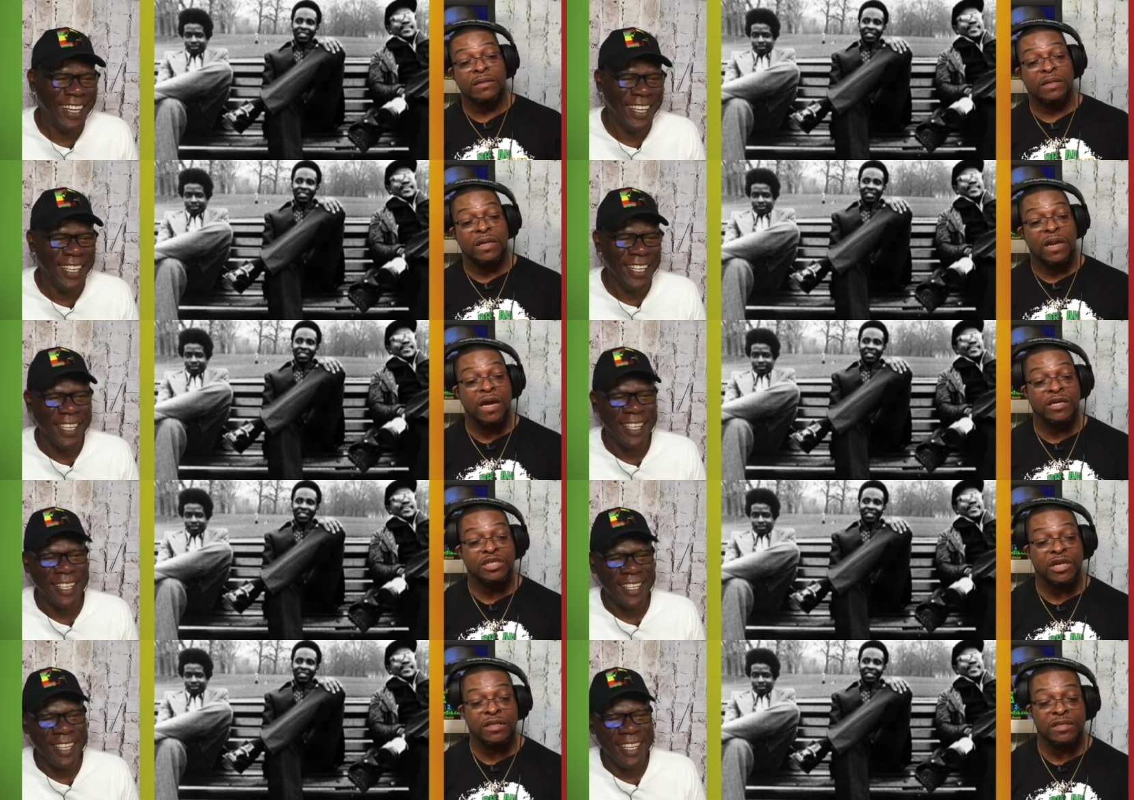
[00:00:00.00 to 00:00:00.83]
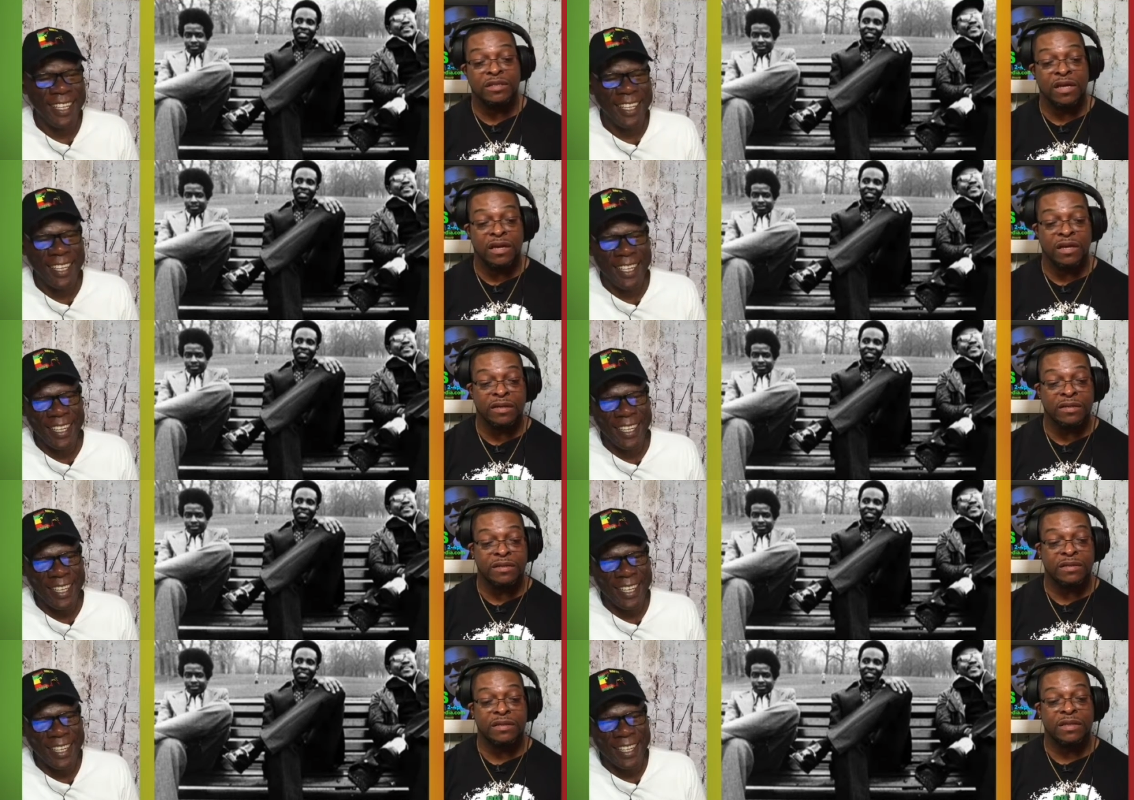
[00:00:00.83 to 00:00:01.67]
Speaker 1: long shot song
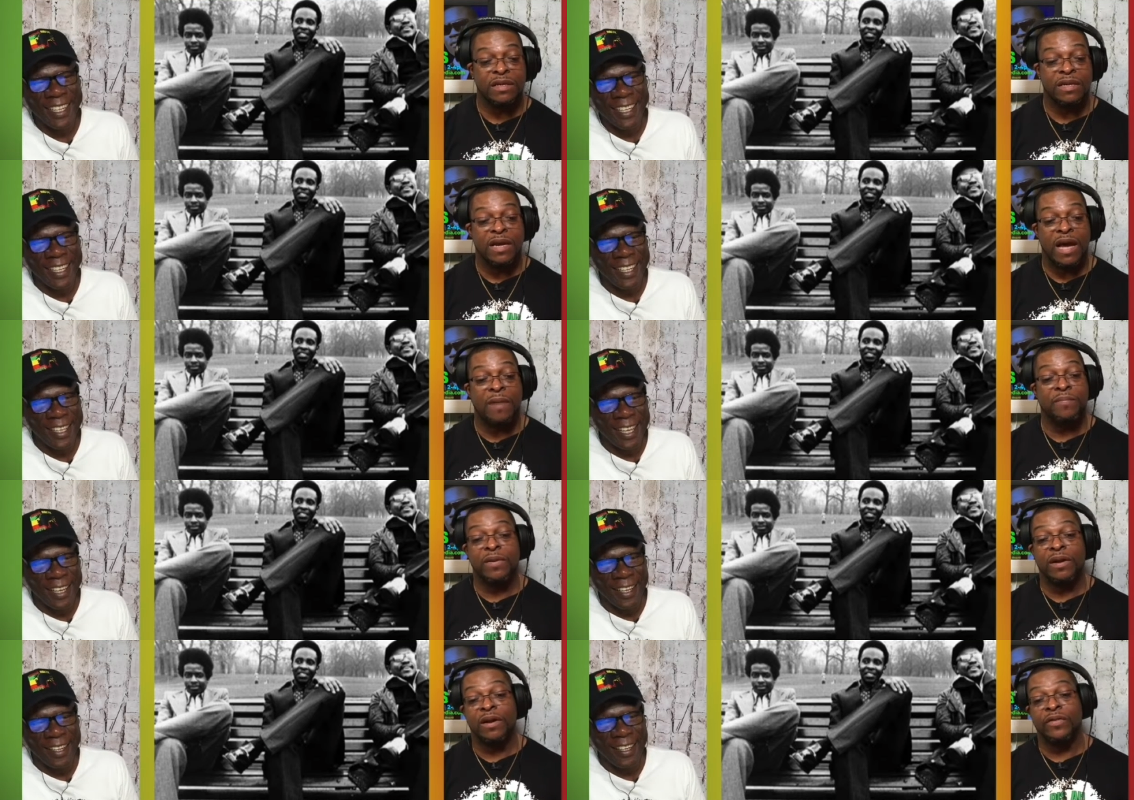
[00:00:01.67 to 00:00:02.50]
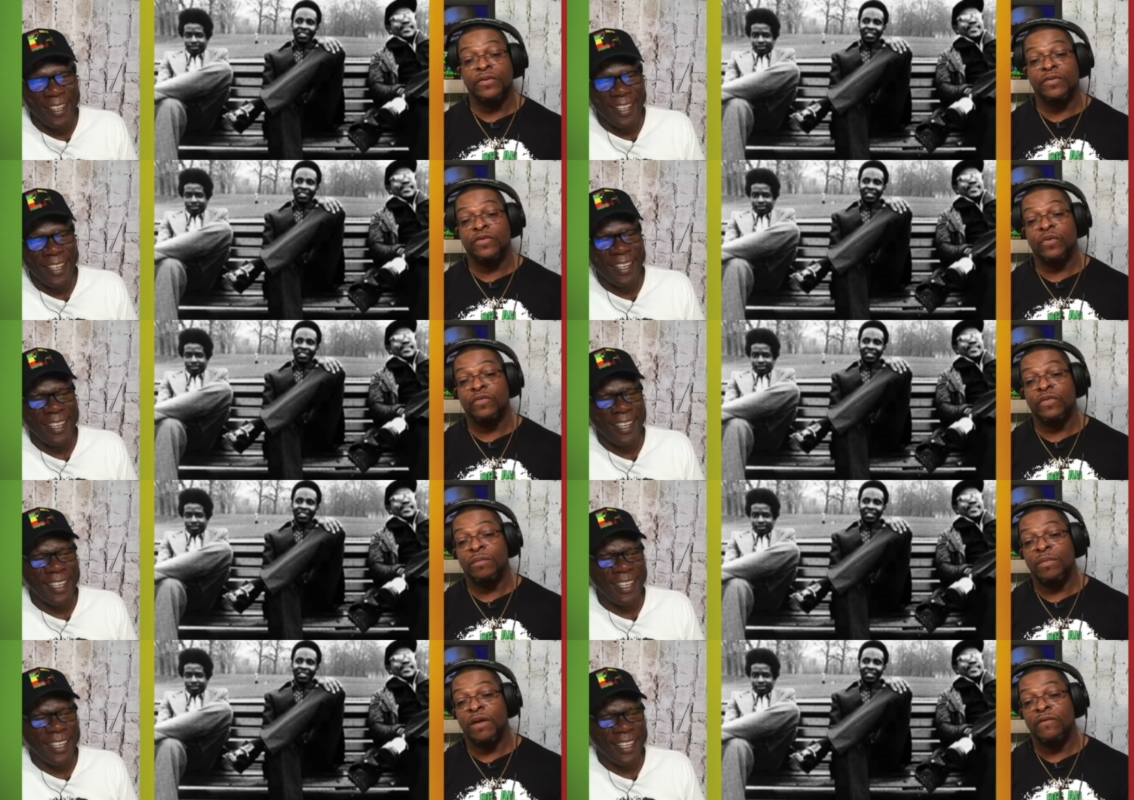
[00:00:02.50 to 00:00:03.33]
because apparently yeah. there's two of
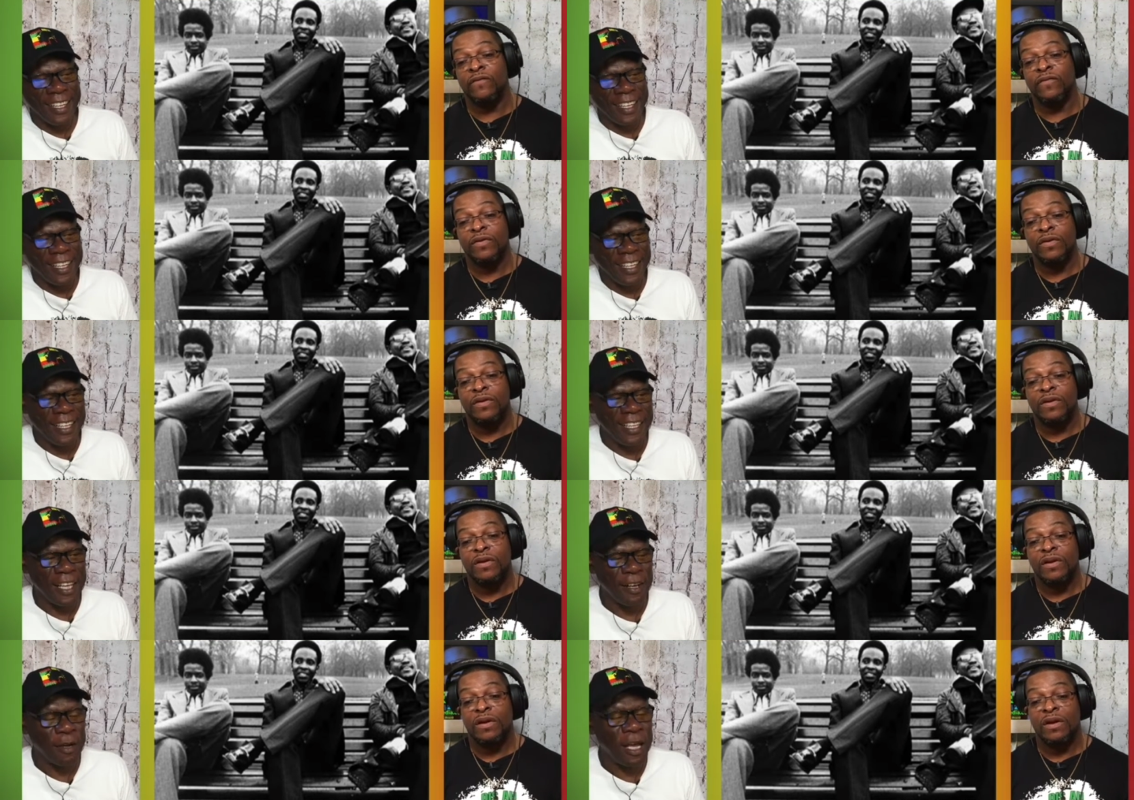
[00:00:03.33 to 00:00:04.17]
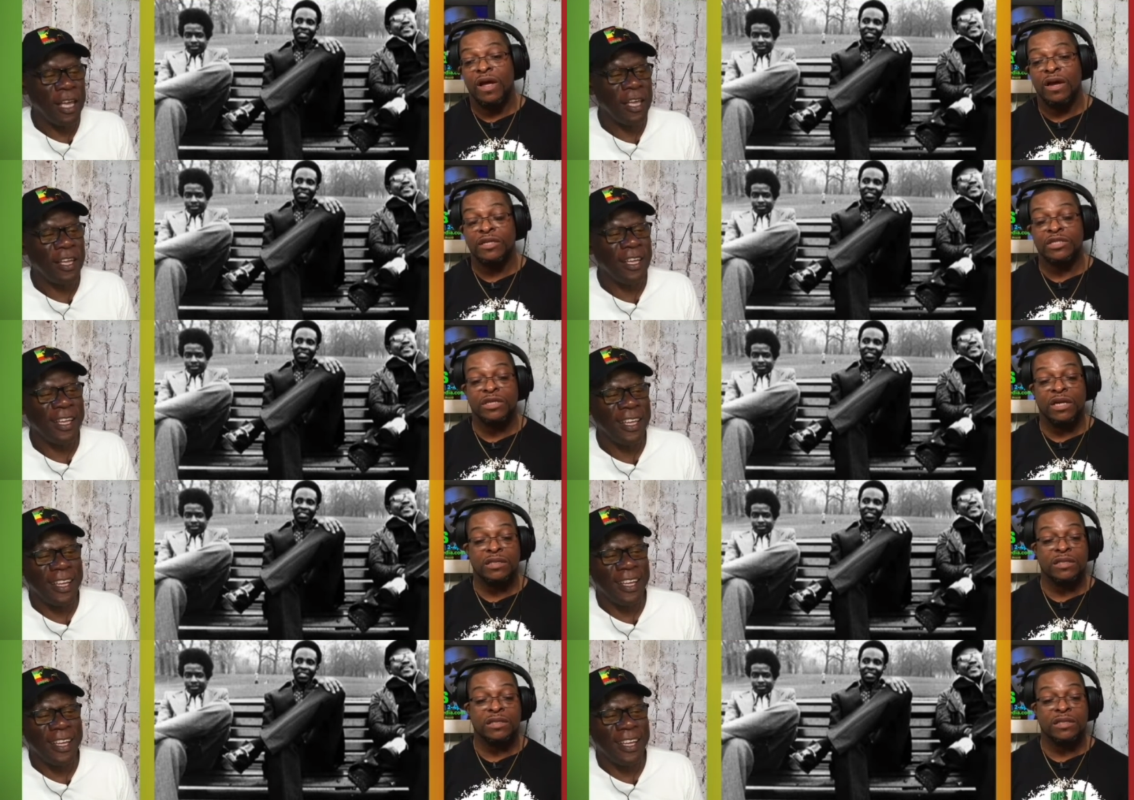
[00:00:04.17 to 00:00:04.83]
them. You have yeah, long shot,